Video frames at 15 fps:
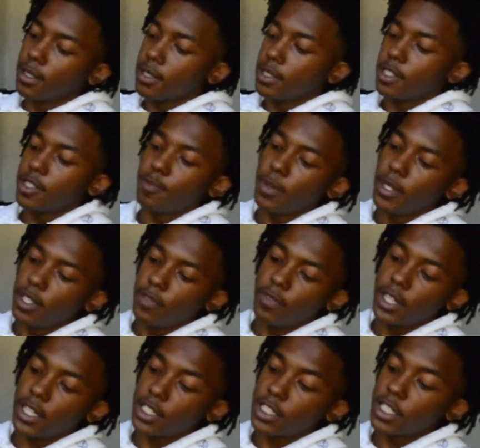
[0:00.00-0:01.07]
speed
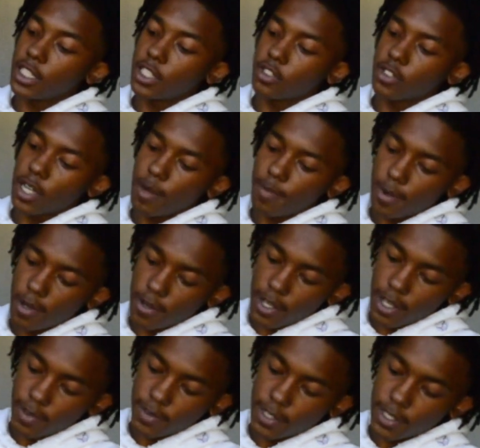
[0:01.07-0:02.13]
flex chin strap on the
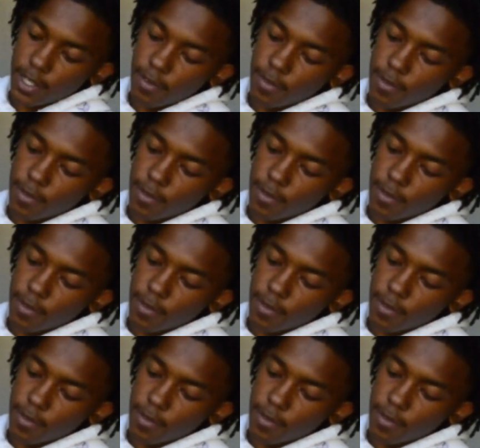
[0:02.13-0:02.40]
F7.